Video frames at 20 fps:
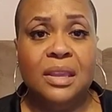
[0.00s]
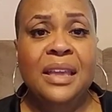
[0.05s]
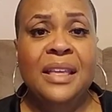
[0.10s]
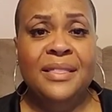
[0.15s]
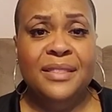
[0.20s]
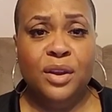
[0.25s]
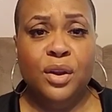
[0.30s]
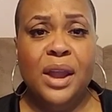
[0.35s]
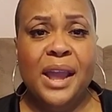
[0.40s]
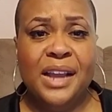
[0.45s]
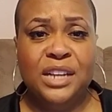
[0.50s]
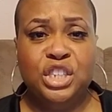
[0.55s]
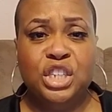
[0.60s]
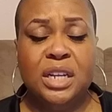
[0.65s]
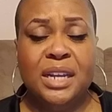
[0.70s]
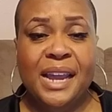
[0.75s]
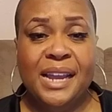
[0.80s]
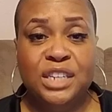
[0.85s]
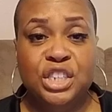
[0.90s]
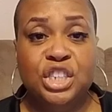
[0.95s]
in their
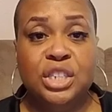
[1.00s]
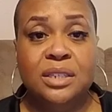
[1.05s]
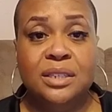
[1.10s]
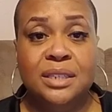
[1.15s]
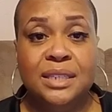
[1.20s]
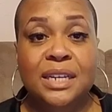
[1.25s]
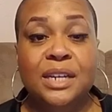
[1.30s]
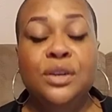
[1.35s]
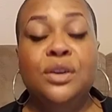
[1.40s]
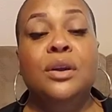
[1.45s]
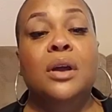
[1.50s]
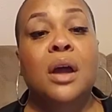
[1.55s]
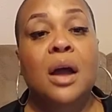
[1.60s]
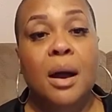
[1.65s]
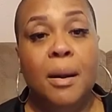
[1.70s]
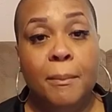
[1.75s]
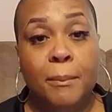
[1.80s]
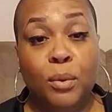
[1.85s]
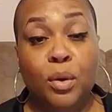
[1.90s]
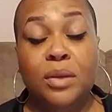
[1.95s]
education center,
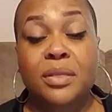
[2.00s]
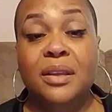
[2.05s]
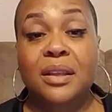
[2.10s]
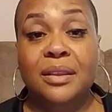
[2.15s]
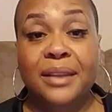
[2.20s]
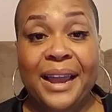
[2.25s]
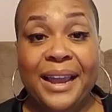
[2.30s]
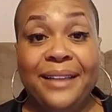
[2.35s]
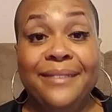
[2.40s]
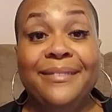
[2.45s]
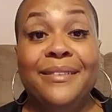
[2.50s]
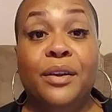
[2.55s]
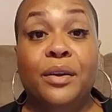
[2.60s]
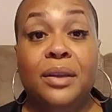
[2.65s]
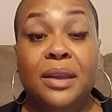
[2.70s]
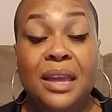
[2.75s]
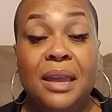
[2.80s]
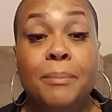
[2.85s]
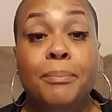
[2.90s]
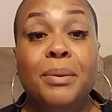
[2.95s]
more than likely they're
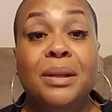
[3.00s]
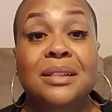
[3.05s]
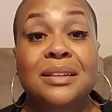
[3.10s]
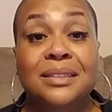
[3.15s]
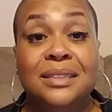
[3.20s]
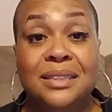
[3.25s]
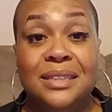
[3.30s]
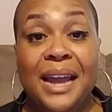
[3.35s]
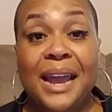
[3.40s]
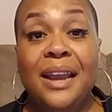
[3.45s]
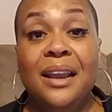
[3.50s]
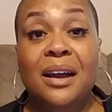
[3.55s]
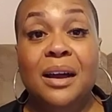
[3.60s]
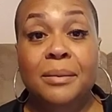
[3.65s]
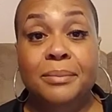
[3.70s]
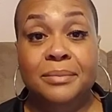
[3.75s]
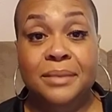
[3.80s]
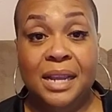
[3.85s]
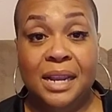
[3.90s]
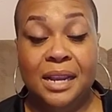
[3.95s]
keeping the site
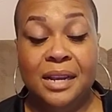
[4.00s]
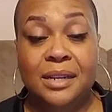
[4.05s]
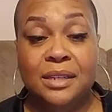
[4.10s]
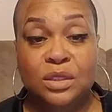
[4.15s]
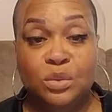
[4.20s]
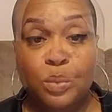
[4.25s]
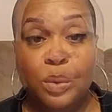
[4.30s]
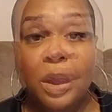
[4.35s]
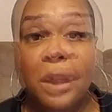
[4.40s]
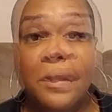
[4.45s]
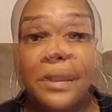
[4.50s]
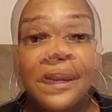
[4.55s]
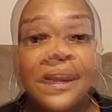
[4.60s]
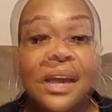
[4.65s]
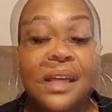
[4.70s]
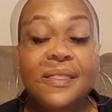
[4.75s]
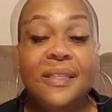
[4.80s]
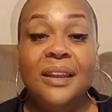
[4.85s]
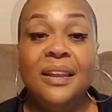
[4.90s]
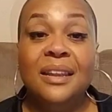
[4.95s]
updated as well.
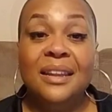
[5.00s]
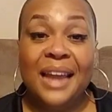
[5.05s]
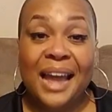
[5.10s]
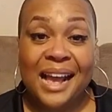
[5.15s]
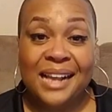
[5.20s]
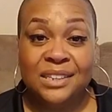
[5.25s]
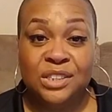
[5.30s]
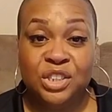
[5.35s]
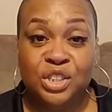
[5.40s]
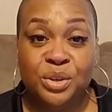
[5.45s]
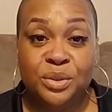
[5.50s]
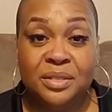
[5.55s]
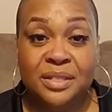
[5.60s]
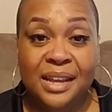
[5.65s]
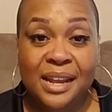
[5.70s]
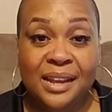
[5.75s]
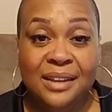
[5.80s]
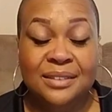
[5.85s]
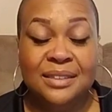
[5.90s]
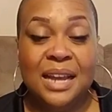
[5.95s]
Now, the last two
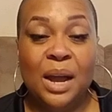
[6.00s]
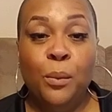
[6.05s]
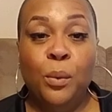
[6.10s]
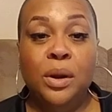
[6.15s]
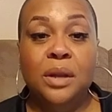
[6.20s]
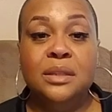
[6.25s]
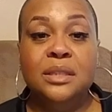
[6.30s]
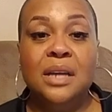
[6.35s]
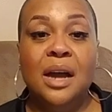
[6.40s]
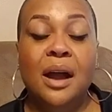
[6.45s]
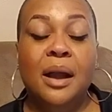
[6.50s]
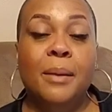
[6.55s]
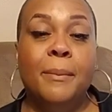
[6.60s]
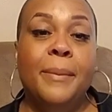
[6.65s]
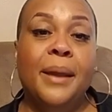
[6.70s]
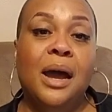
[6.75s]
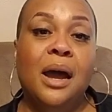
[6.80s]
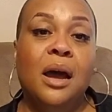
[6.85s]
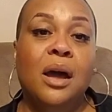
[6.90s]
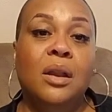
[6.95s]
things I want to talk
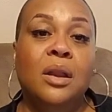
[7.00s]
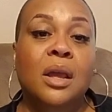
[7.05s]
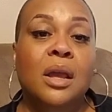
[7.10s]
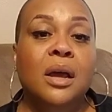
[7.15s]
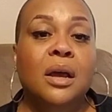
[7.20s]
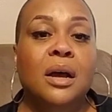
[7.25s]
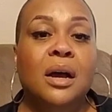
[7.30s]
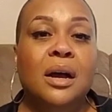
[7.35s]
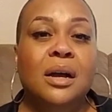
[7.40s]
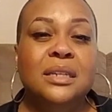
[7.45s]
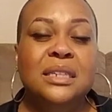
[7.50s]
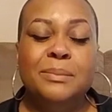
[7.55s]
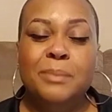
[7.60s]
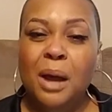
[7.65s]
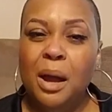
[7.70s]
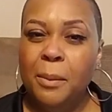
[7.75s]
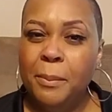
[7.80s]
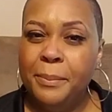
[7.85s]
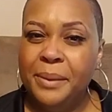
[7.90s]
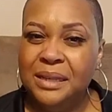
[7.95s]
about,
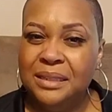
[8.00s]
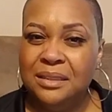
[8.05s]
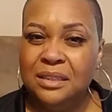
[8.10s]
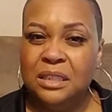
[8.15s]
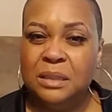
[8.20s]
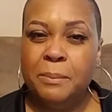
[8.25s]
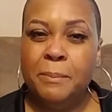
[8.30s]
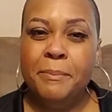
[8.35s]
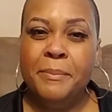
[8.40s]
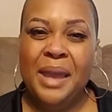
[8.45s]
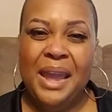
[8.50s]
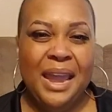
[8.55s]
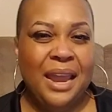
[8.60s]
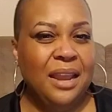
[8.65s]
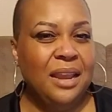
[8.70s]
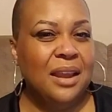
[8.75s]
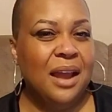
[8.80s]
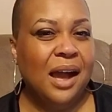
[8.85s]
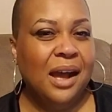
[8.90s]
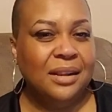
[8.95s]
small business
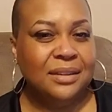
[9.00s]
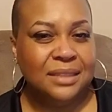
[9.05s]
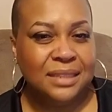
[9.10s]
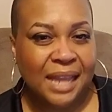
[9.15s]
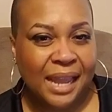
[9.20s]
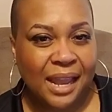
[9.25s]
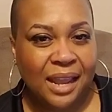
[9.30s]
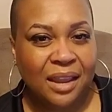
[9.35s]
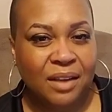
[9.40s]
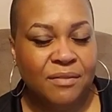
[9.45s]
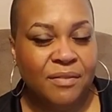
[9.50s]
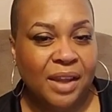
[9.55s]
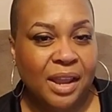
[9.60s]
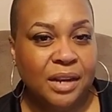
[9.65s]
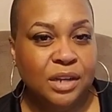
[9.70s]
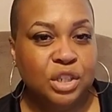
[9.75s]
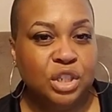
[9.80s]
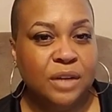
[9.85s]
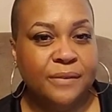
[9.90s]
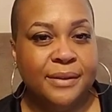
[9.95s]
may not take
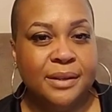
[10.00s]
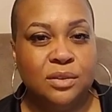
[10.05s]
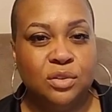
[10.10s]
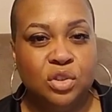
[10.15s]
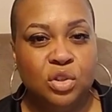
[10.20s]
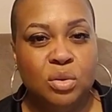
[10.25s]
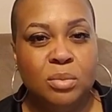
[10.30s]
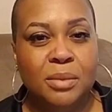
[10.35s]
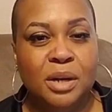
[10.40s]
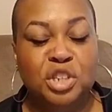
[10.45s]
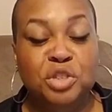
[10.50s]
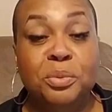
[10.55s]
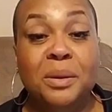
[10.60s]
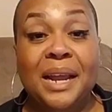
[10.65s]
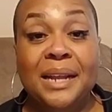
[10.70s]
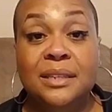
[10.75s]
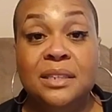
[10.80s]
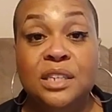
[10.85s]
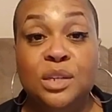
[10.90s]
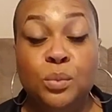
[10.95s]
advantage of it too much,
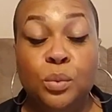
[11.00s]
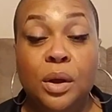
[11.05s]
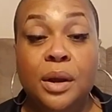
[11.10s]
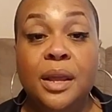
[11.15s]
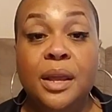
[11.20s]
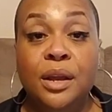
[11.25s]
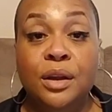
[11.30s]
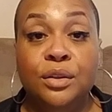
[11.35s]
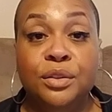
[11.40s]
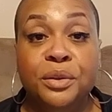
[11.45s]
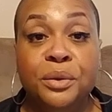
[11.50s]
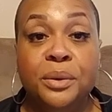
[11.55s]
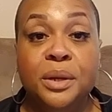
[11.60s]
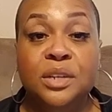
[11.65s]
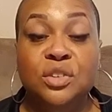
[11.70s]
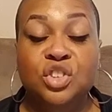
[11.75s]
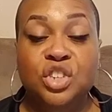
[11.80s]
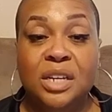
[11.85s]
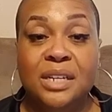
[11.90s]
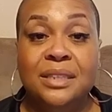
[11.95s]
but I did want to include
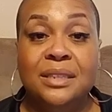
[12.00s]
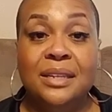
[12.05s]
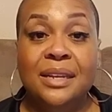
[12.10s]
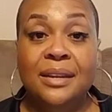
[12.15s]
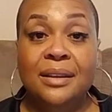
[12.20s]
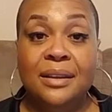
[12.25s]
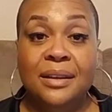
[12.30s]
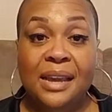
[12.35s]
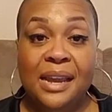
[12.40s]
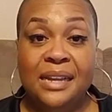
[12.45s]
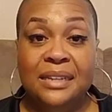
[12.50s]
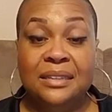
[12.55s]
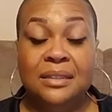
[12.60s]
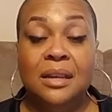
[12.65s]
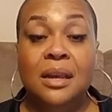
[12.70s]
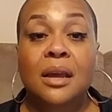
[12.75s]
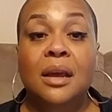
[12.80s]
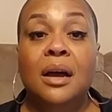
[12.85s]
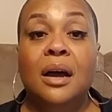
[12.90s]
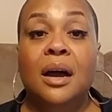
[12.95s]
it just in
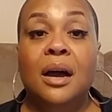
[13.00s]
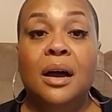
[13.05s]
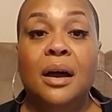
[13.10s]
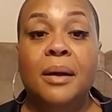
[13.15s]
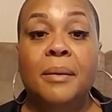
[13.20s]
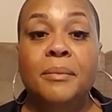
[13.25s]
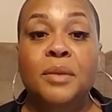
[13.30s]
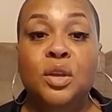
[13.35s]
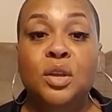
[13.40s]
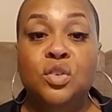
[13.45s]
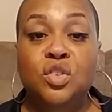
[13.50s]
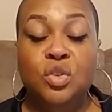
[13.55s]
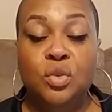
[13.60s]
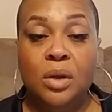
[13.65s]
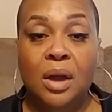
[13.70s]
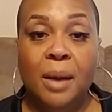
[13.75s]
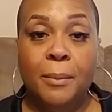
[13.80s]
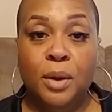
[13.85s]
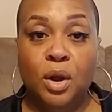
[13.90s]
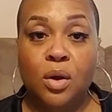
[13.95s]
case you do
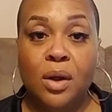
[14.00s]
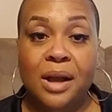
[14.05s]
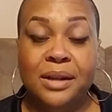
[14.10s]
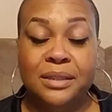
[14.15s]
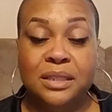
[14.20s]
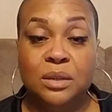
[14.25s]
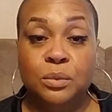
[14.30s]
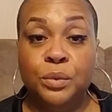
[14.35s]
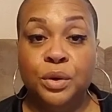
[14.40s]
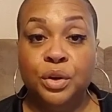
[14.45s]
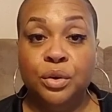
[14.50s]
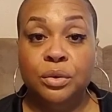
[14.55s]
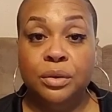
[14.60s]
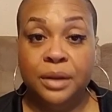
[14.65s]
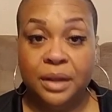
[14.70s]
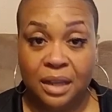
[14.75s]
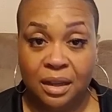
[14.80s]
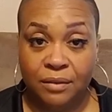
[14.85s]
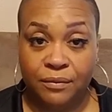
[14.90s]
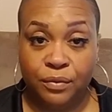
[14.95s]
come across it when you're
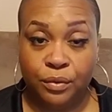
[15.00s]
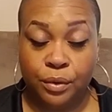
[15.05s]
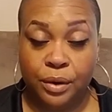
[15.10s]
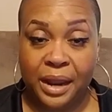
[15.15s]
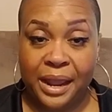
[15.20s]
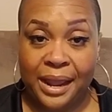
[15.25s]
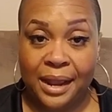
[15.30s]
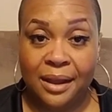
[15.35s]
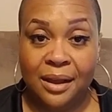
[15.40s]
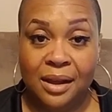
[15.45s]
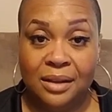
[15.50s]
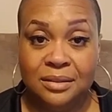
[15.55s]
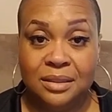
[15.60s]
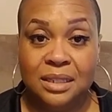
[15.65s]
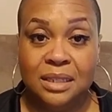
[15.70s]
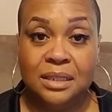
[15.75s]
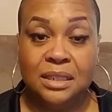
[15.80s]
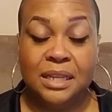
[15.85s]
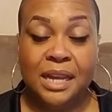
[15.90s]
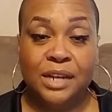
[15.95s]
looking for a
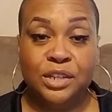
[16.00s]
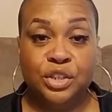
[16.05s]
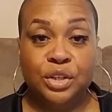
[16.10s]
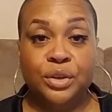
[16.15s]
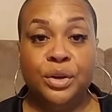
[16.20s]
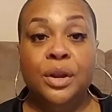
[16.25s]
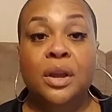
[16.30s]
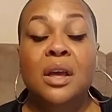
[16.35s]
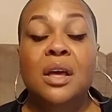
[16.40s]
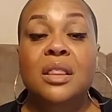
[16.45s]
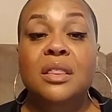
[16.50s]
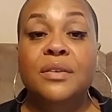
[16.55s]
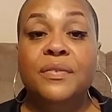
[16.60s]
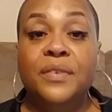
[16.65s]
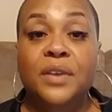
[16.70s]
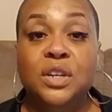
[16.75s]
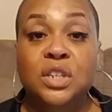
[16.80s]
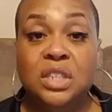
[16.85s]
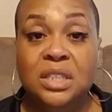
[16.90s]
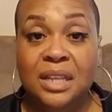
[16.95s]
content scheduler. The
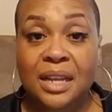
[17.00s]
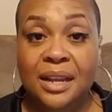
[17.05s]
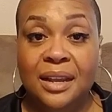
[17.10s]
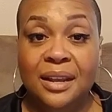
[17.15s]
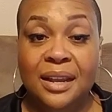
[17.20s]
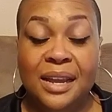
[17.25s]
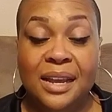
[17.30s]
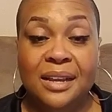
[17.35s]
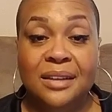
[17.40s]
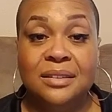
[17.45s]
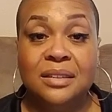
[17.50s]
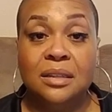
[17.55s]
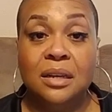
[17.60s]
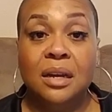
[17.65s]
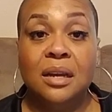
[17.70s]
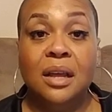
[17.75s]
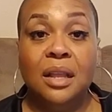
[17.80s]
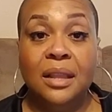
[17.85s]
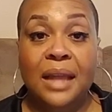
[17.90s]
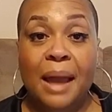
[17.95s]
first thing is
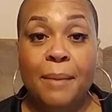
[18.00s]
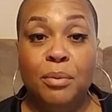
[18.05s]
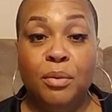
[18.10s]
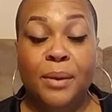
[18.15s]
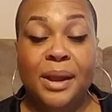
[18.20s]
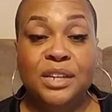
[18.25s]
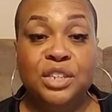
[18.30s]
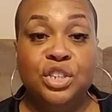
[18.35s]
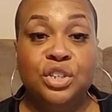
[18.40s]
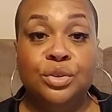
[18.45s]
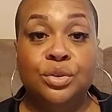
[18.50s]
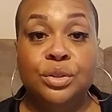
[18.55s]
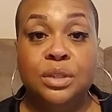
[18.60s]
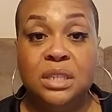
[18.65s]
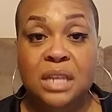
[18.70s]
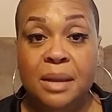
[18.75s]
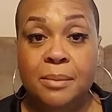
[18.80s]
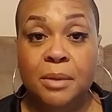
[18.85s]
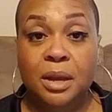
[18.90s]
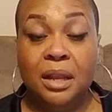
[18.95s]
collaboration or
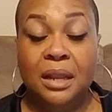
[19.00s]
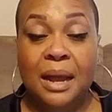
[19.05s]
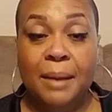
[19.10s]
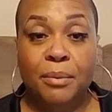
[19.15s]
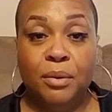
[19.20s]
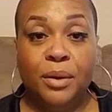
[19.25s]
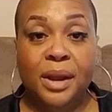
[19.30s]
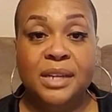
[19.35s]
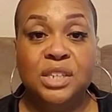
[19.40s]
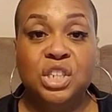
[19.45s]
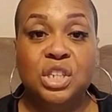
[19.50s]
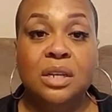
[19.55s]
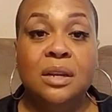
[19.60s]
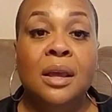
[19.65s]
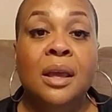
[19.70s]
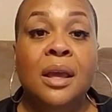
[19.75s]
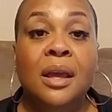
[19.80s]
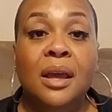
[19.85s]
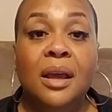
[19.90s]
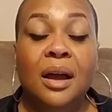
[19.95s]
team
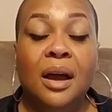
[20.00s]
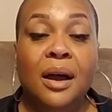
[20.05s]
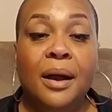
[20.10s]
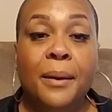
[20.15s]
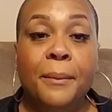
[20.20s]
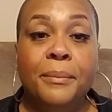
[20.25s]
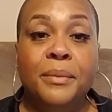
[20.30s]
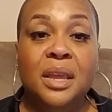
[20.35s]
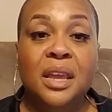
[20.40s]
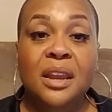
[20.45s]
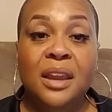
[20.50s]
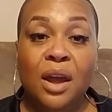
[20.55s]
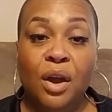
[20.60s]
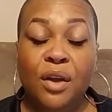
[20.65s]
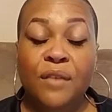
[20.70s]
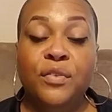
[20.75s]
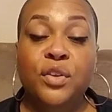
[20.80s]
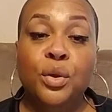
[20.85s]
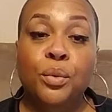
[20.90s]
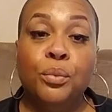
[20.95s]
collaboration.
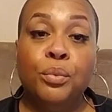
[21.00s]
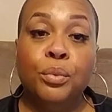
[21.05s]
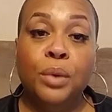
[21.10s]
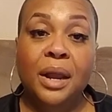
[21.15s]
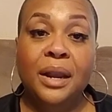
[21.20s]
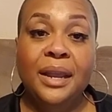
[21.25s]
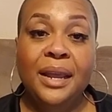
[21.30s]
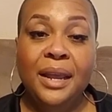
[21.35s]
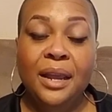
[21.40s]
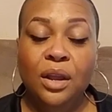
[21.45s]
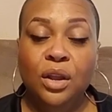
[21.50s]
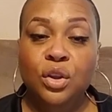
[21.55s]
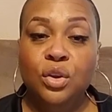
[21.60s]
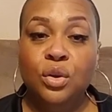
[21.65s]
If you're running